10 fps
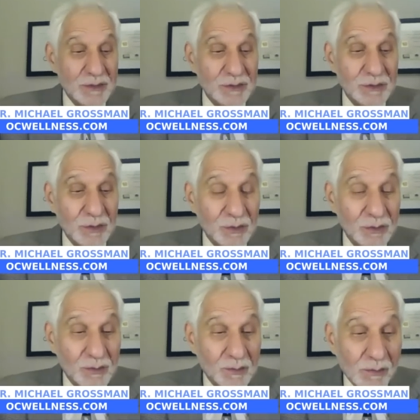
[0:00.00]

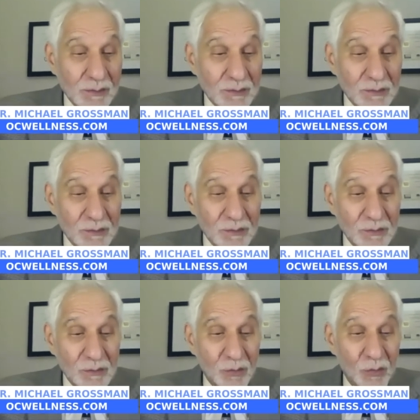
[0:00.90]
So
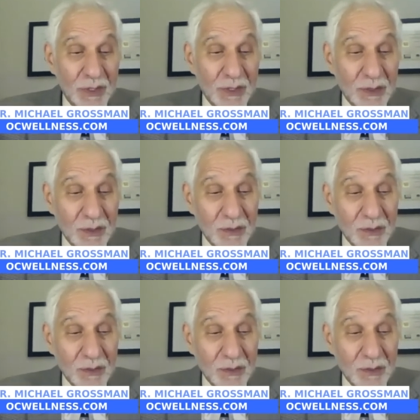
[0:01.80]
we